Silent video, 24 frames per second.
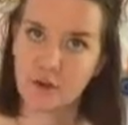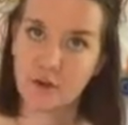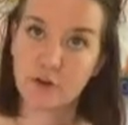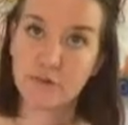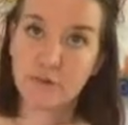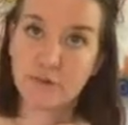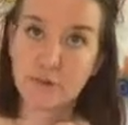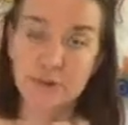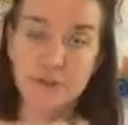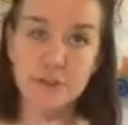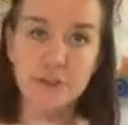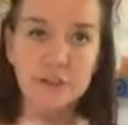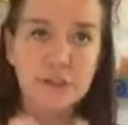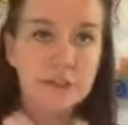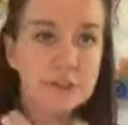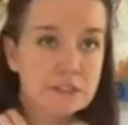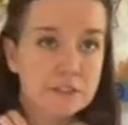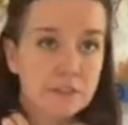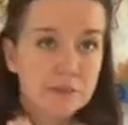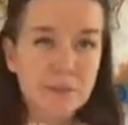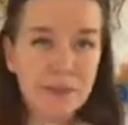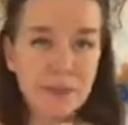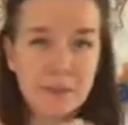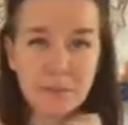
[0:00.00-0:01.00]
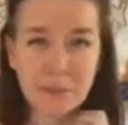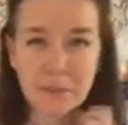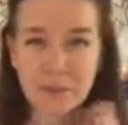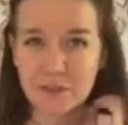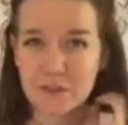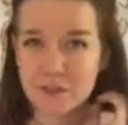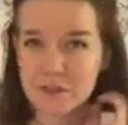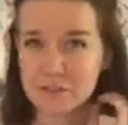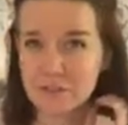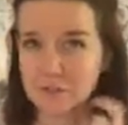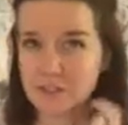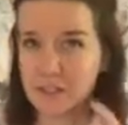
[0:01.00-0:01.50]
overall it still might be
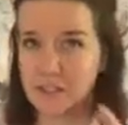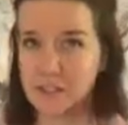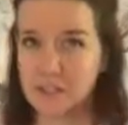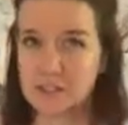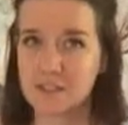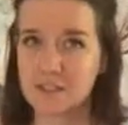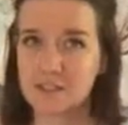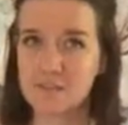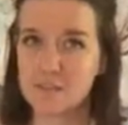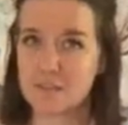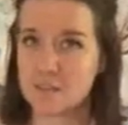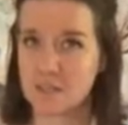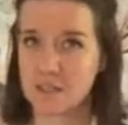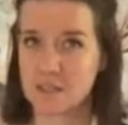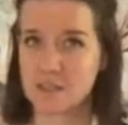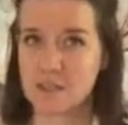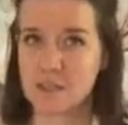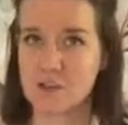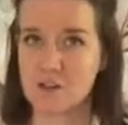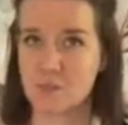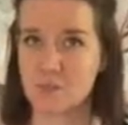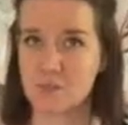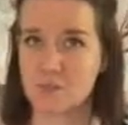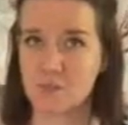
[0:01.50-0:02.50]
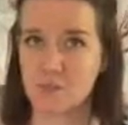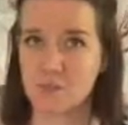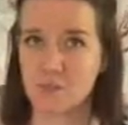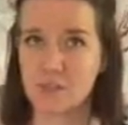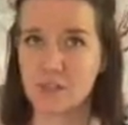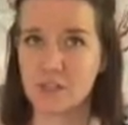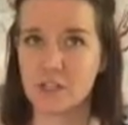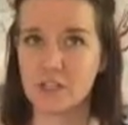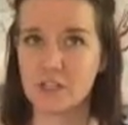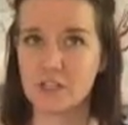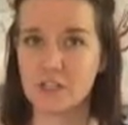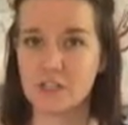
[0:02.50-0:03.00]
cost effective depending on what your
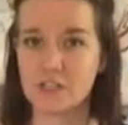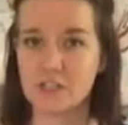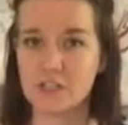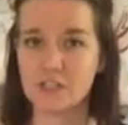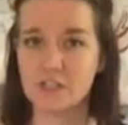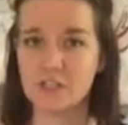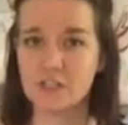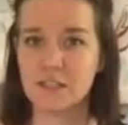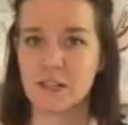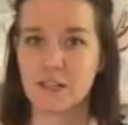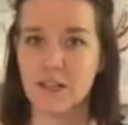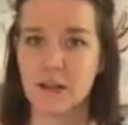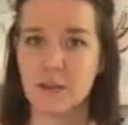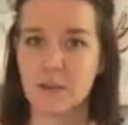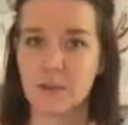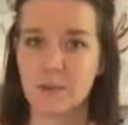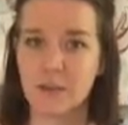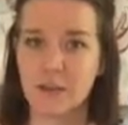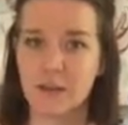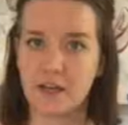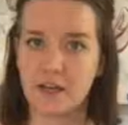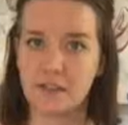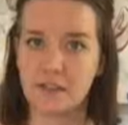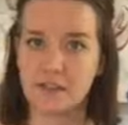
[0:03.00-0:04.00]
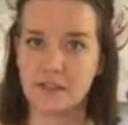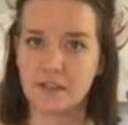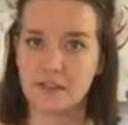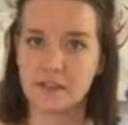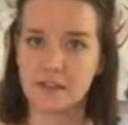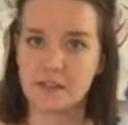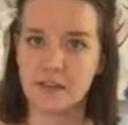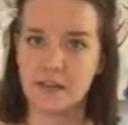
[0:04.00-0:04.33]
product is, but